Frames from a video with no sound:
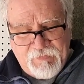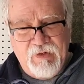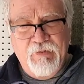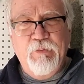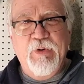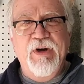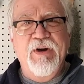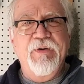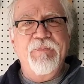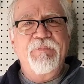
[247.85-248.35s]

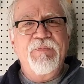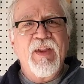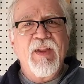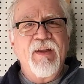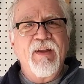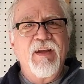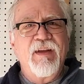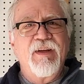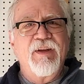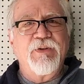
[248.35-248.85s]
where
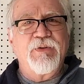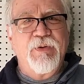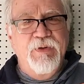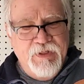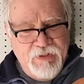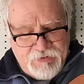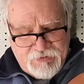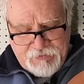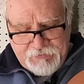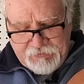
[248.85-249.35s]

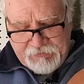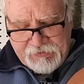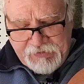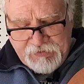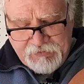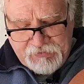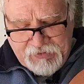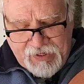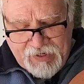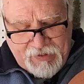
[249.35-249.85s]
traditionally
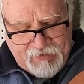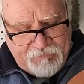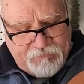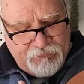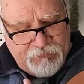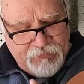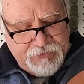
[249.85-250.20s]
you'll have